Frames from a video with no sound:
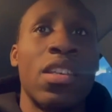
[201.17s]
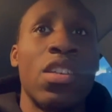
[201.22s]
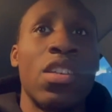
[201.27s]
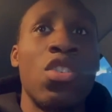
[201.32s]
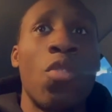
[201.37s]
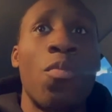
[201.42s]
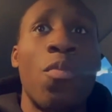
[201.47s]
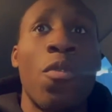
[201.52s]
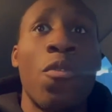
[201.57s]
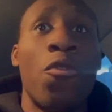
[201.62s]
you
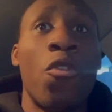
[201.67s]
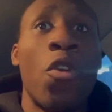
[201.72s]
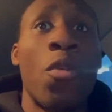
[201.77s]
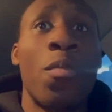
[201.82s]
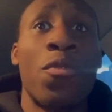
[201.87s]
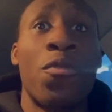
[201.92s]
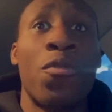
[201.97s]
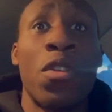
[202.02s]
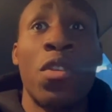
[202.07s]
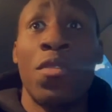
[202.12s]
know, perform
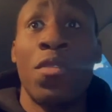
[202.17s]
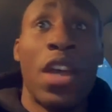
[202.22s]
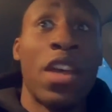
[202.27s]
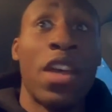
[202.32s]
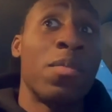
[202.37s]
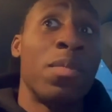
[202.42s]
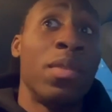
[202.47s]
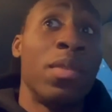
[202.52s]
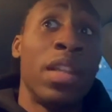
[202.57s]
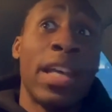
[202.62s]
in front of
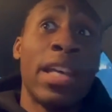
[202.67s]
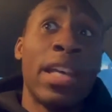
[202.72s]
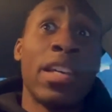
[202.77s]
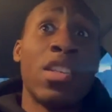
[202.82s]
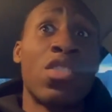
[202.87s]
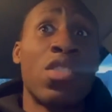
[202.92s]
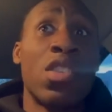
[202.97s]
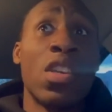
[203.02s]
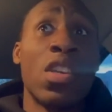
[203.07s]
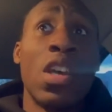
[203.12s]
Edgar
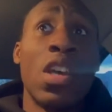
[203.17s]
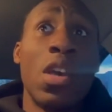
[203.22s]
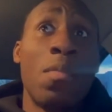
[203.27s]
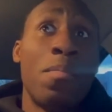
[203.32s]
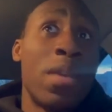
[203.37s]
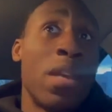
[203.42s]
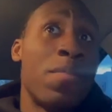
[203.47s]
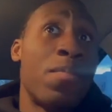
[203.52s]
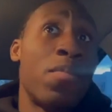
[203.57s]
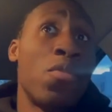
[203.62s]
Berlanga's
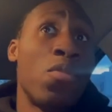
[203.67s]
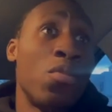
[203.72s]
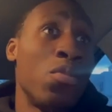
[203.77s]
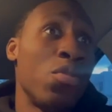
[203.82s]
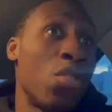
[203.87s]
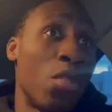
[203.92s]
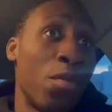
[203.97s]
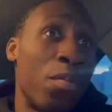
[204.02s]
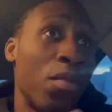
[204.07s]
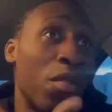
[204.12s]
people, you
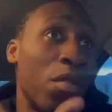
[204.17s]
know,